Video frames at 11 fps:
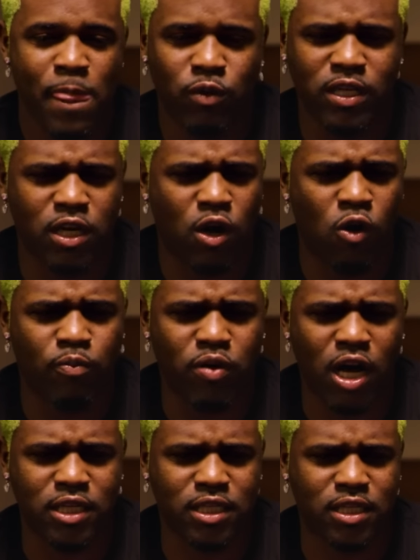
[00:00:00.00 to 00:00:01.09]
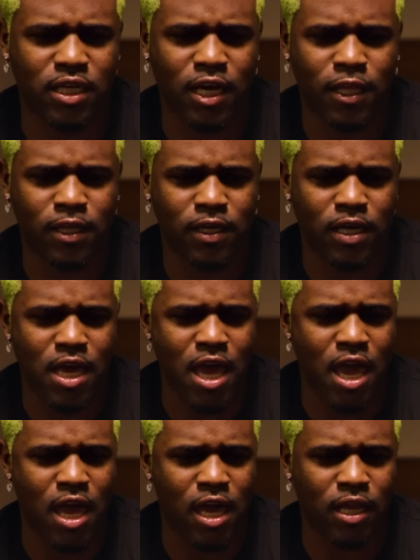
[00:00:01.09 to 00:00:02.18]
We did a whole project together,
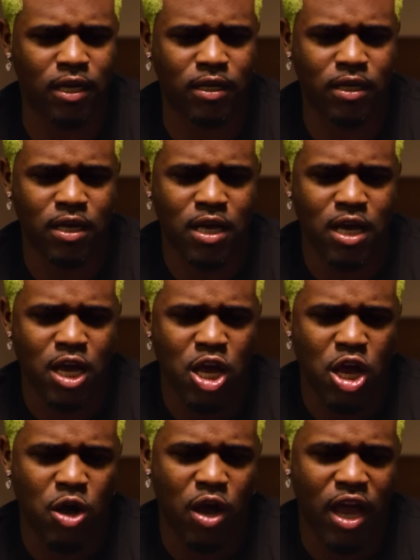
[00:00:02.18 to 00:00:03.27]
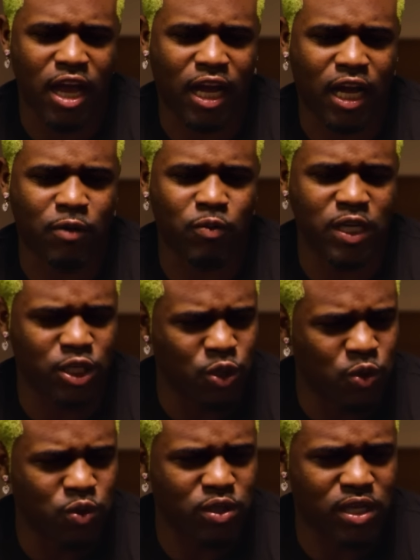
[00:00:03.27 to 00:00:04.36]
and we
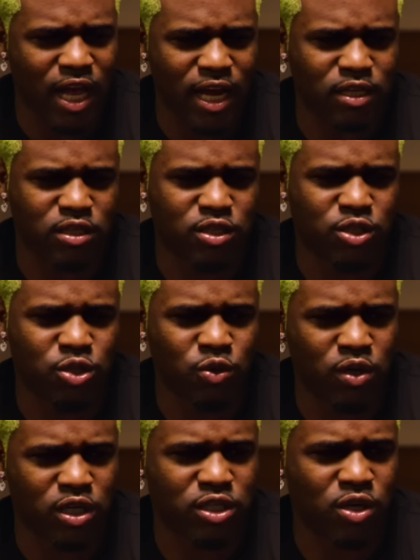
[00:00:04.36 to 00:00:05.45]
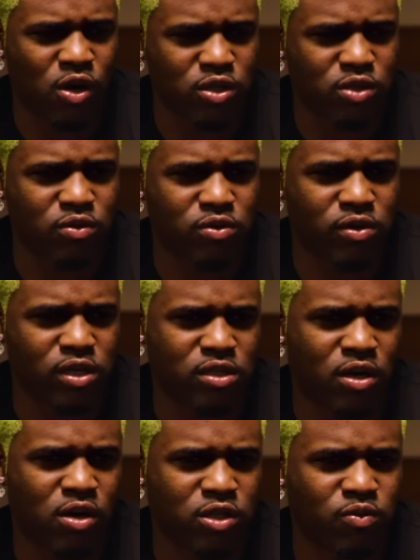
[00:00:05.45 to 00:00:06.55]
used like 2 or 3 of the
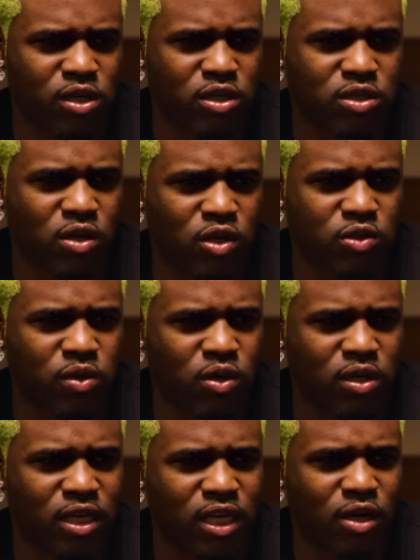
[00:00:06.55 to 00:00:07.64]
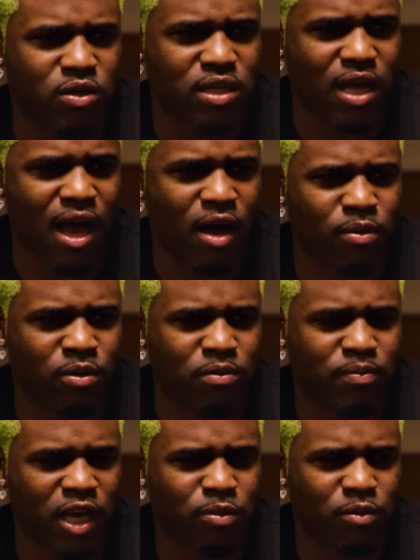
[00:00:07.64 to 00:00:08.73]
songs. One of the songs went on Nigo's album,
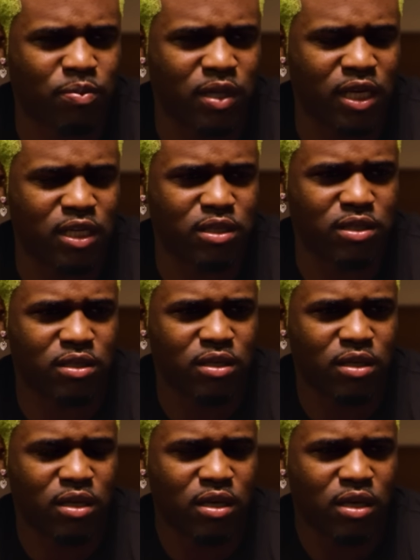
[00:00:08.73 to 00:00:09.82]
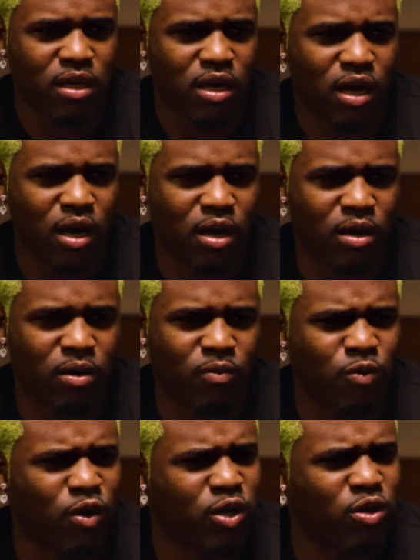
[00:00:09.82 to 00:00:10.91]
Paper Plates. We
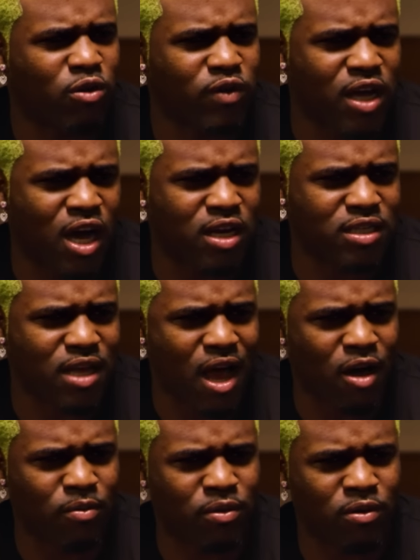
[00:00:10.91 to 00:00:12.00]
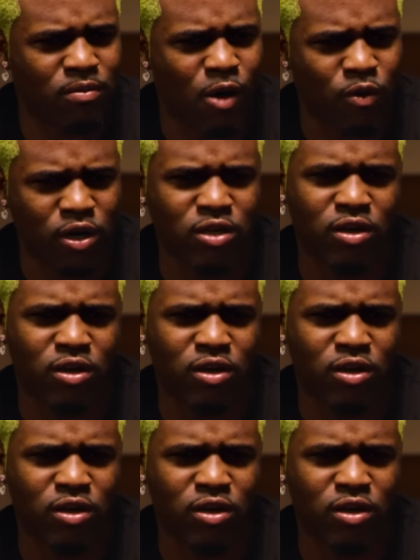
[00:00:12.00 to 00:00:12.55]
worked on Rihanna's album. I worked